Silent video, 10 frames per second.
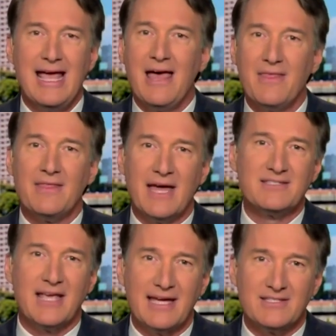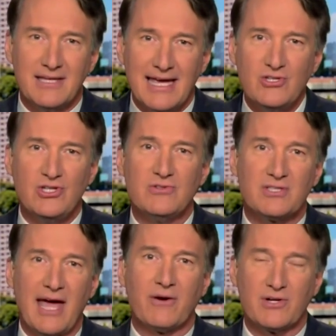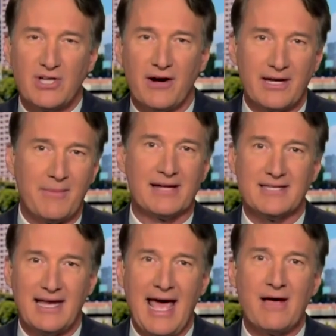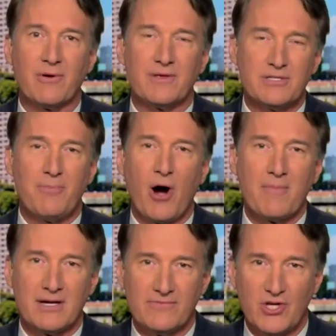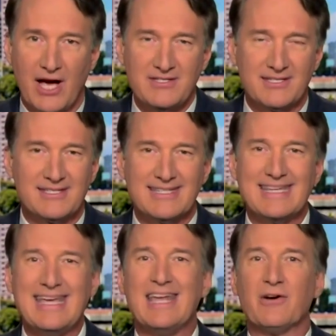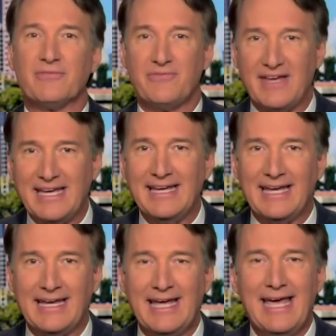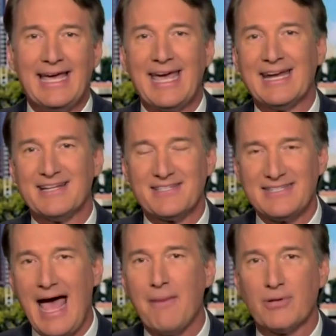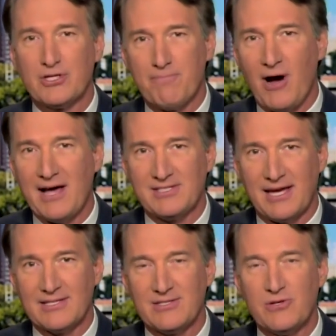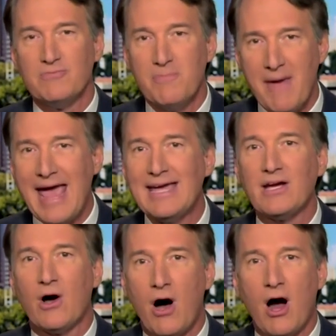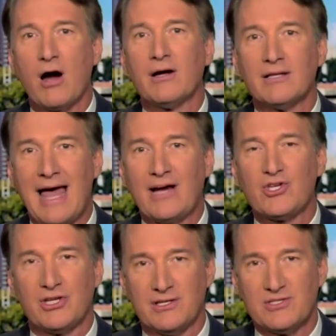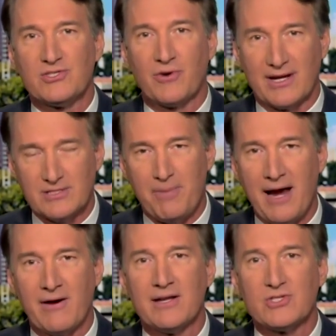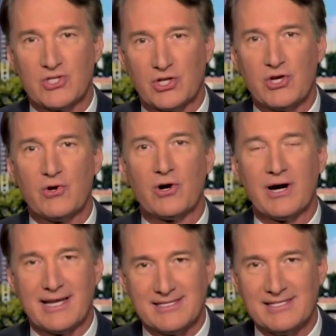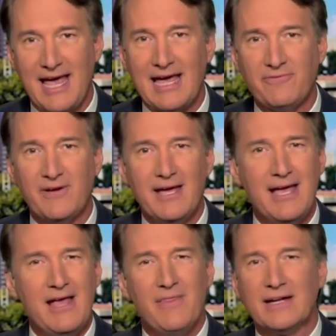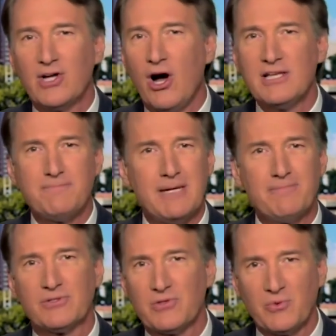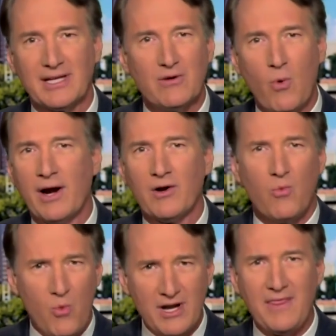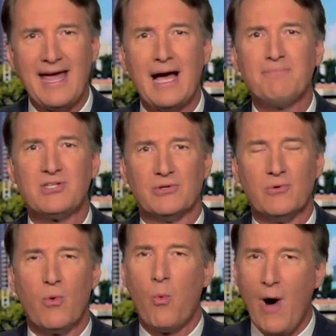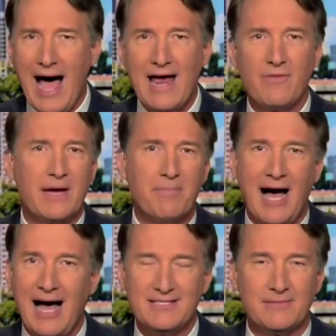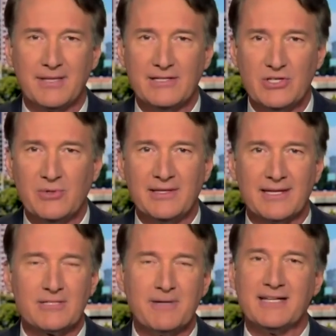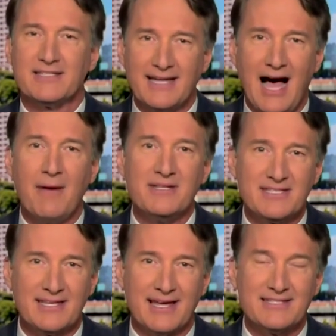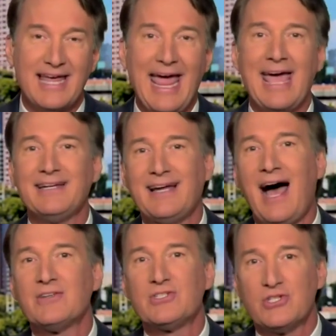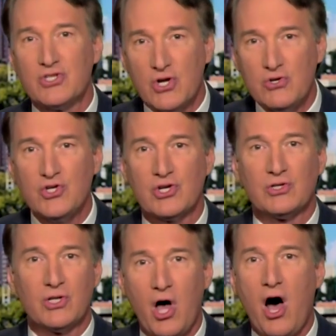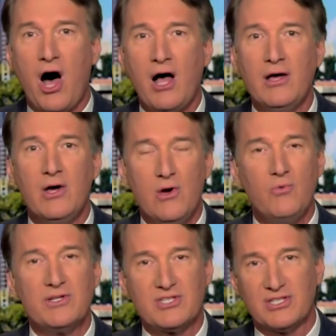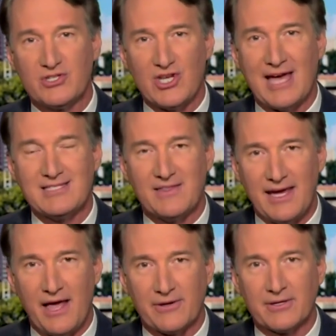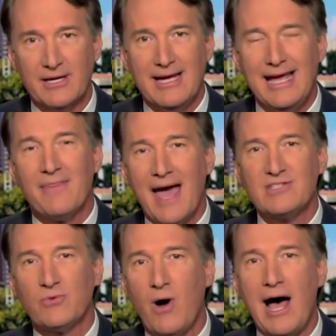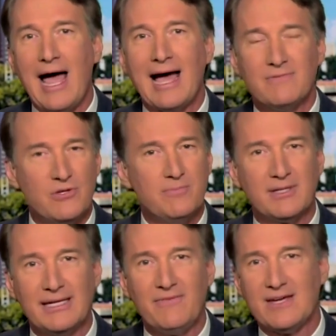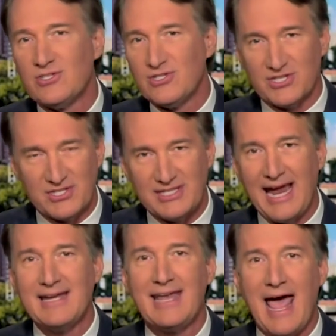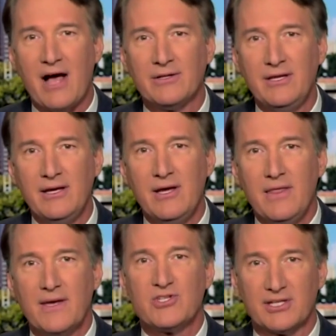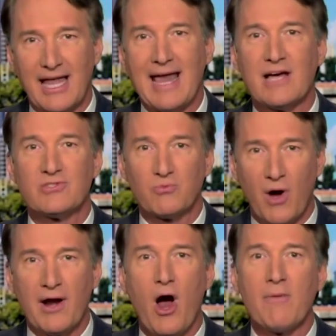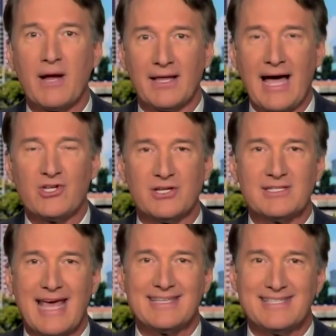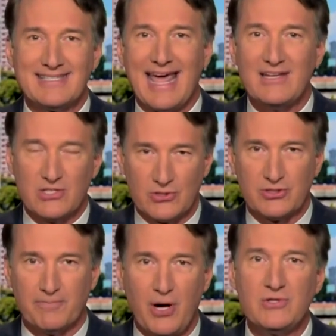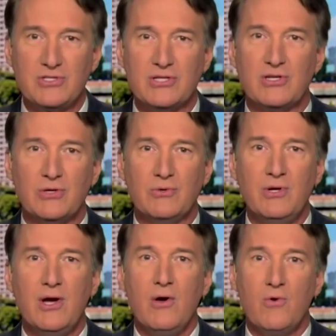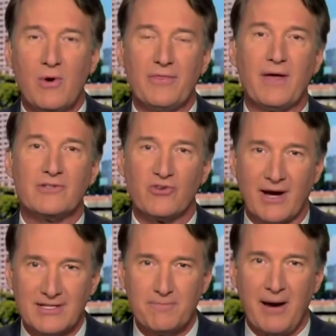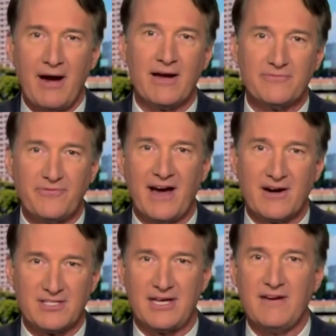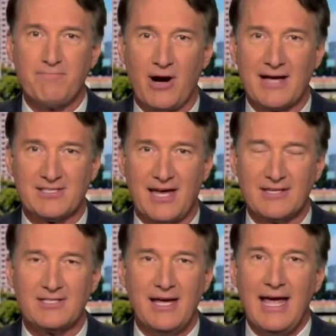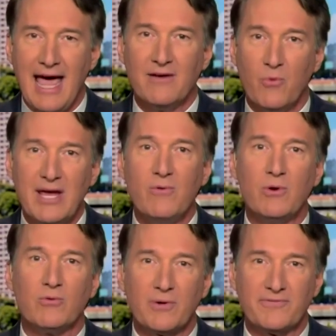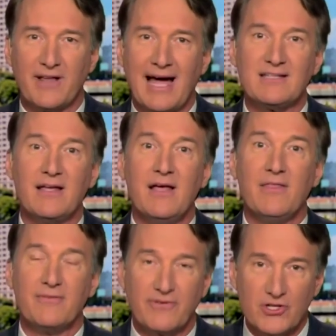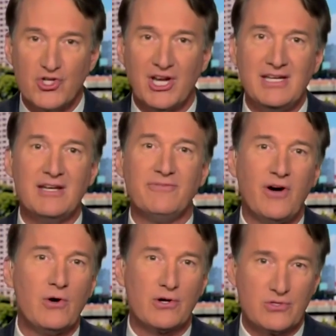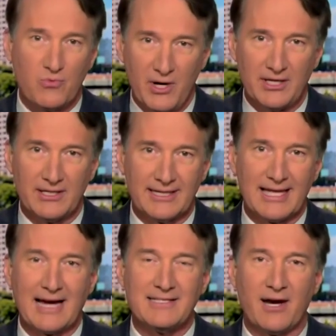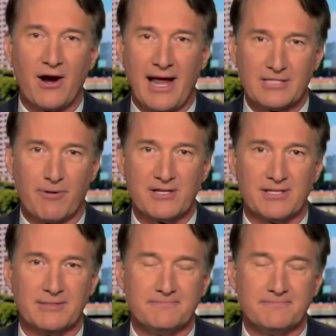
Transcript: It's issues like we're talking about today, where the Department of Justice is intervening in an established process to make our elections transparent, secure, and safe, that cause people to really wonder, what are they up to? Why are they possibly doing this? Because common sense and constitutional law would suggest the other. And that's why I do believe they should just stand down. They should let us run our elections as states are supposed to do, with a transparent, fair, safe process, and we will reflect the Virginia voters' will in electing our next president.